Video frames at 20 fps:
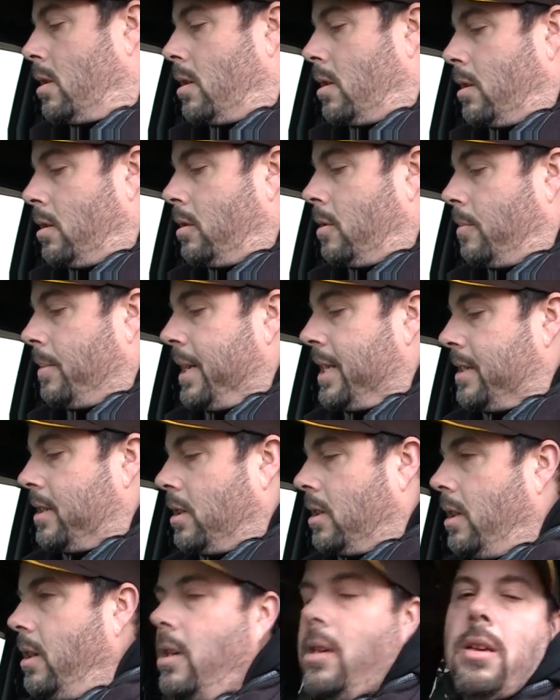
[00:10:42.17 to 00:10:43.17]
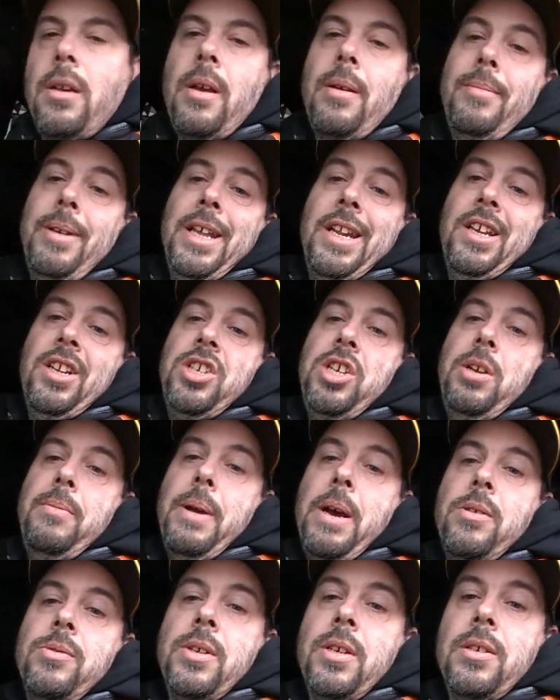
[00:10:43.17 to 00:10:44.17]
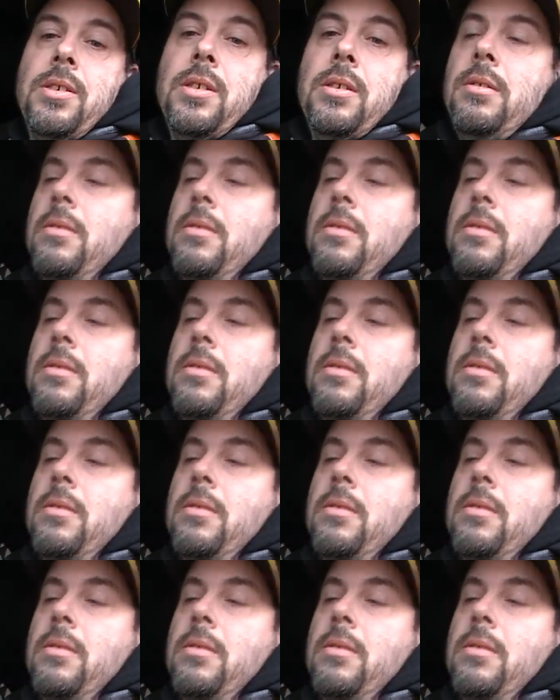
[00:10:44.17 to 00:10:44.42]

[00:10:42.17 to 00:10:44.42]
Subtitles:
So basically, I'm getting cheap housings.